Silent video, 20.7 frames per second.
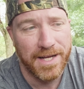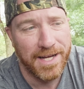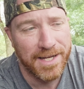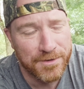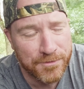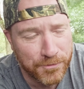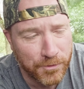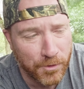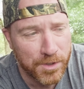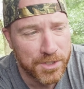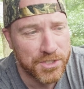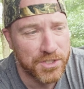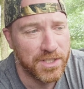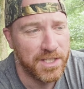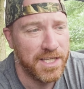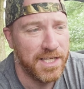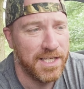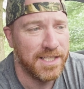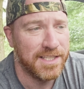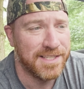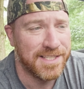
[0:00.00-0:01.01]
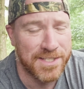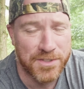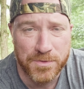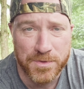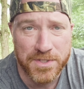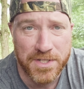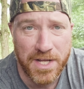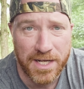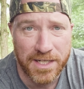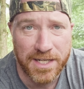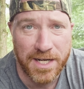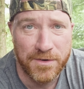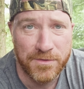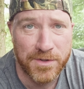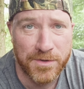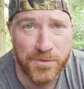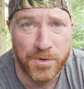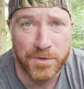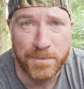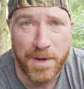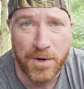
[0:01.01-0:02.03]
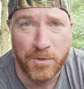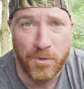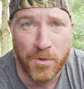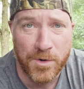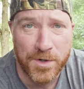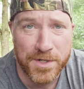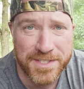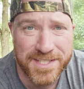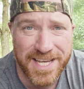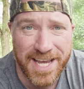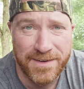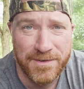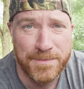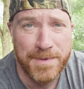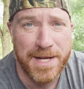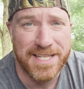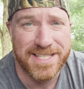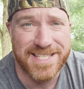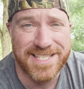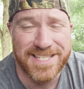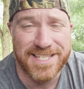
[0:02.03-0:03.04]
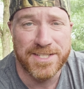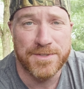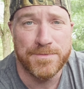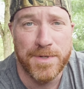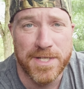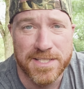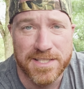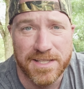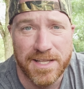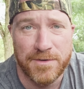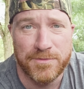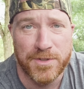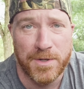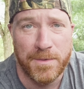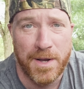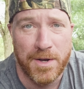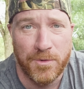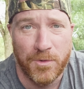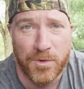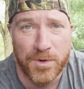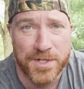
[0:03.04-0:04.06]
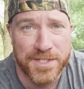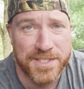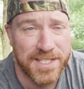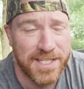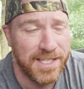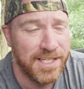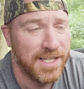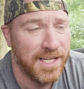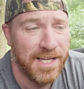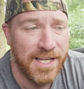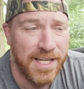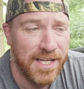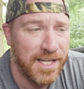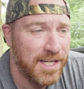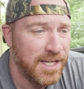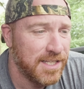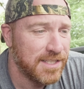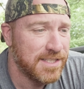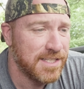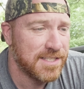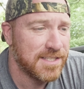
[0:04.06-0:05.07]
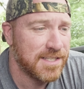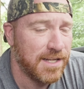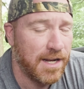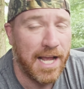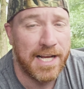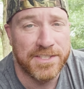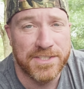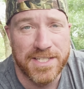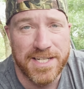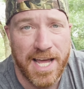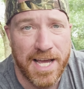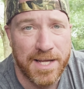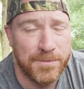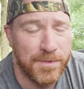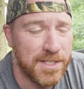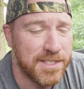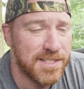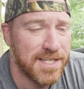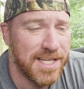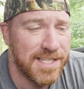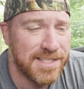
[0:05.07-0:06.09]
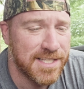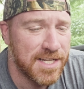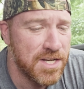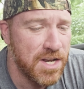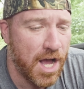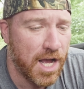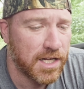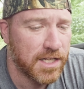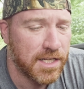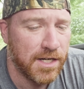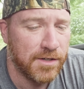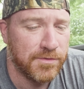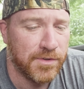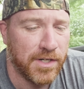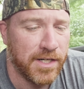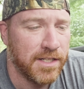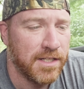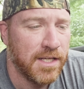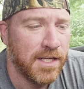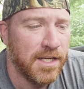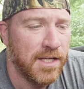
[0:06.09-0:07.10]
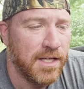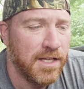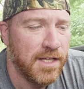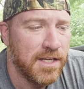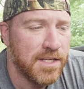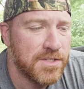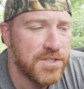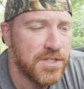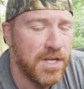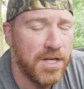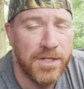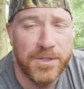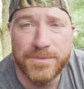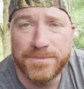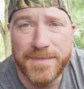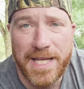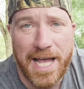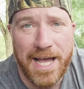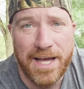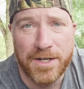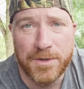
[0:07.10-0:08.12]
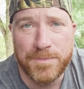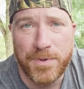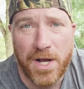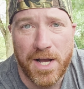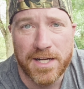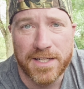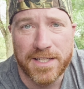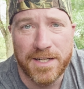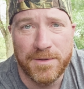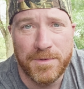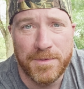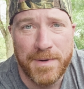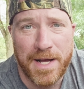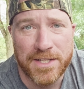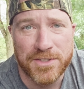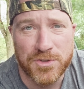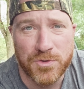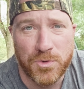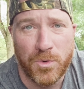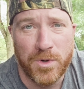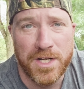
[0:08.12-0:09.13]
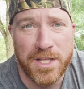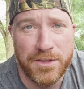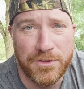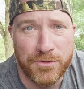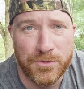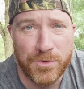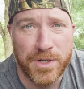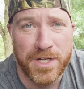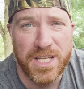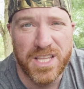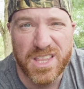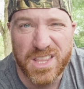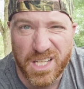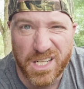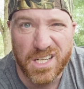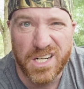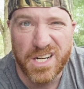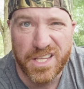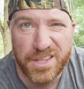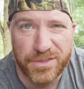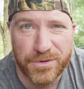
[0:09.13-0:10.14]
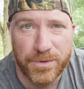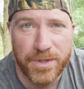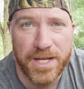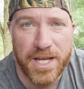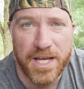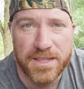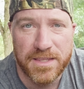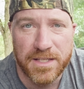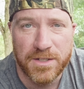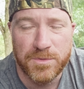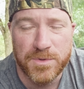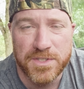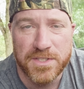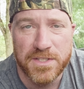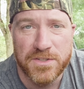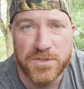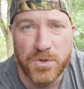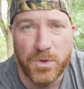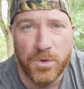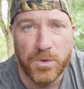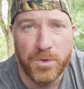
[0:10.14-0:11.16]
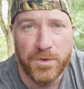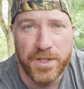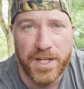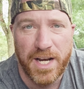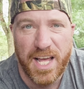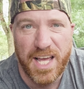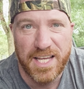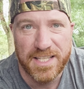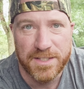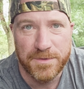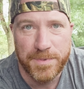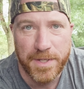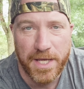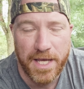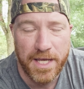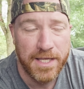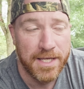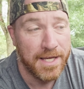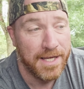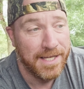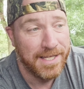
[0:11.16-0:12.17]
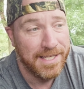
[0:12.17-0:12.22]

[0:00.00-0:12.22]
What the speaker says: Unfortunately, this was not covered with my warranty. I have about 6 months left on my warranty. Actually 9 months. It did not cover it. So out of pocket, I'm about $23.33, I think was the total that I had to pay.